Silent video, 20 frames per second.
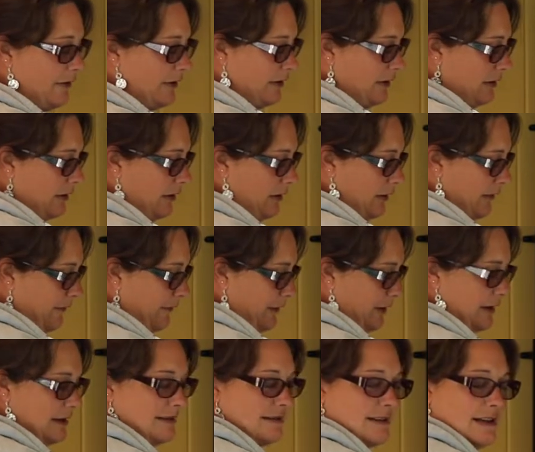I don't know if
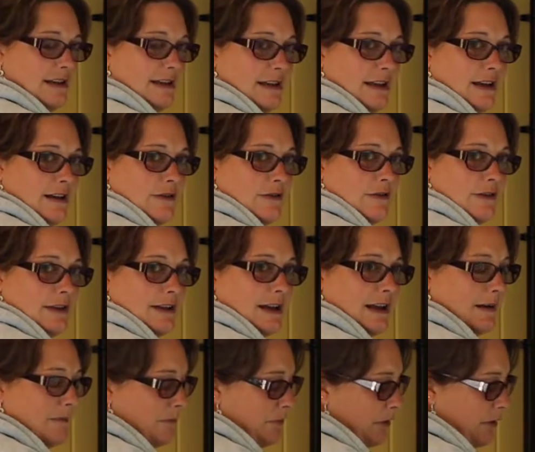you can see that on the
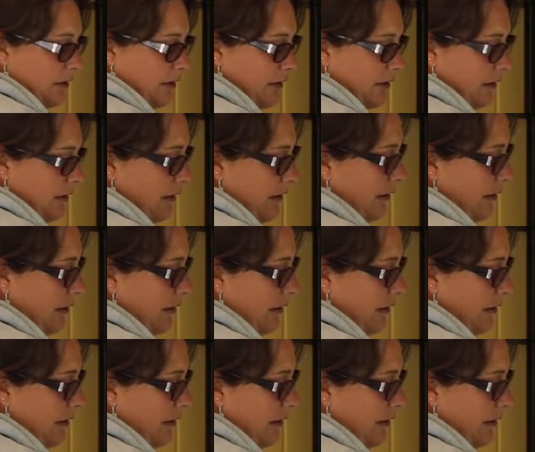camera.